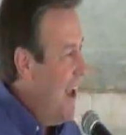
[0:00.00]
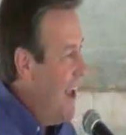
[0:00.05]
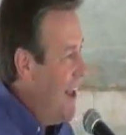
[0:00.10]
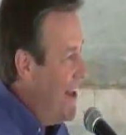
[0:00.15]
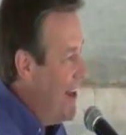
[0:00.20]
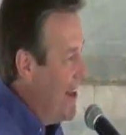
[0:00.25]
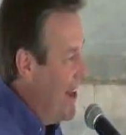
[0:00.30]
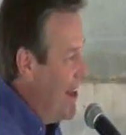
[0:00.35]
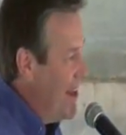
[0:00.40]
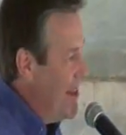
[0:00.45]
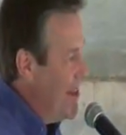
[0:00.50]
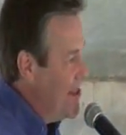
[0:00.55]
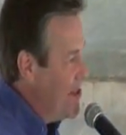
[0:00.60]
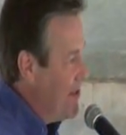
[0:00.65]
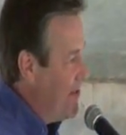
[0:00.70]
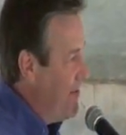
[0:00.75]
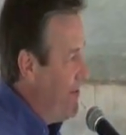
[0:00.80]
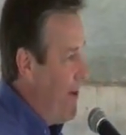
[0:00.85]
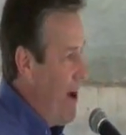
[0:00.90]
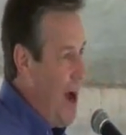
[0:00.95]
And
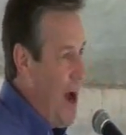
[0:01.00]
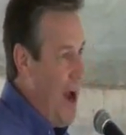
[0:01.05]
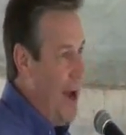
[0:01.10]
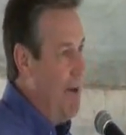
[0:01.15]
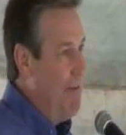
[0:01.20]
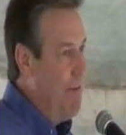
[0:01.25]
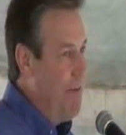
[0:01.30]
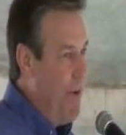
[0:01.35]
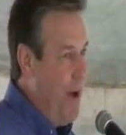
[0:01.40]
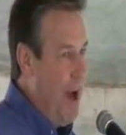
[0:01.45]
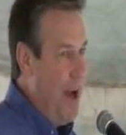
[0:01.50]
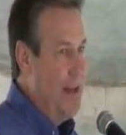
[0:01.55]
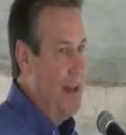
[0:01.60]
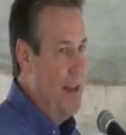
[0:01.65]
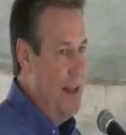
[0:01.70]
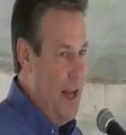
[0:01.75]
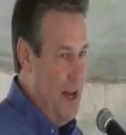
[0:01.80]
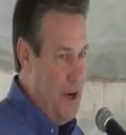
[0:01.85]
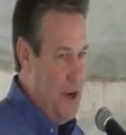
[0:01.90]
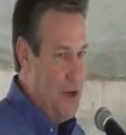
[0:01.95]
these are fine,
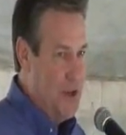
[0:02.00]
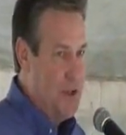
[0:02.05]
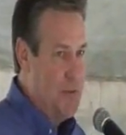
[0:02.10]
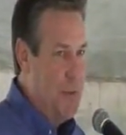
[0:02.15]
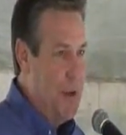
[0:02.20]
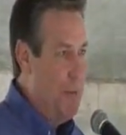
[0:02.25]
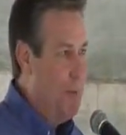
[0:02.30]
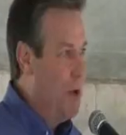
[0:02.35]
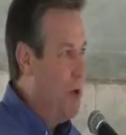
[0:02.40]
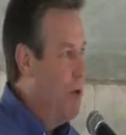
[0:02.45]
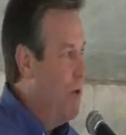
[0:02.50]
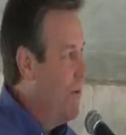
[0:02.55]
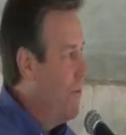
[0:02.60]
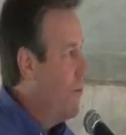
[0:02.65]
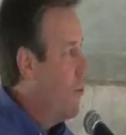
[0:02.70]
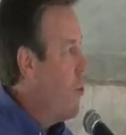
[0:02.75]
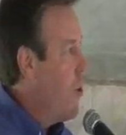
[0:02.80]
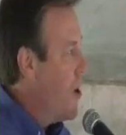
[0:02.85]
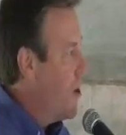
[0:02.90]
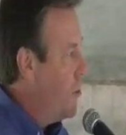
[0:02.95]
fine leaders, people
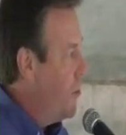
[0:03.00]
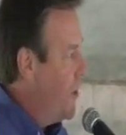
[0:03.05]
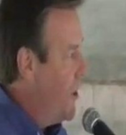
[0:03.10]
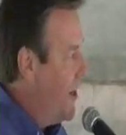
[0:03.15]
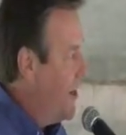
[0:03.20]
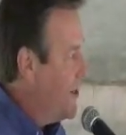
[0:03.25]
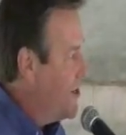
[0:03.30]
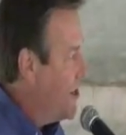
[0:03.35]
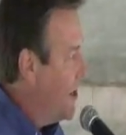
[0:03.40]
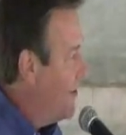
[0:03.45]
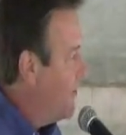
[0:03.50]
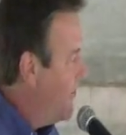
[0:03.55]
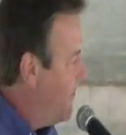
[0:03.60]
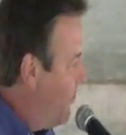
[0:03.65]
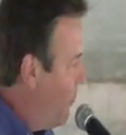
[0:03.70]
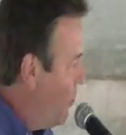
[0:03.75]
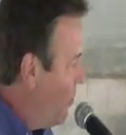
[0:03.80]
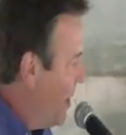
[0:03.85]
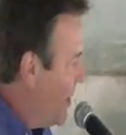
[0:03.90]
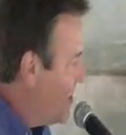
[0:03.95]
who've worked with us and
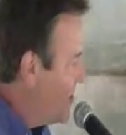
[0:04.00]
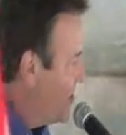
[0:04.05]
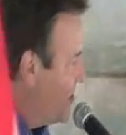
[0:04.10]
for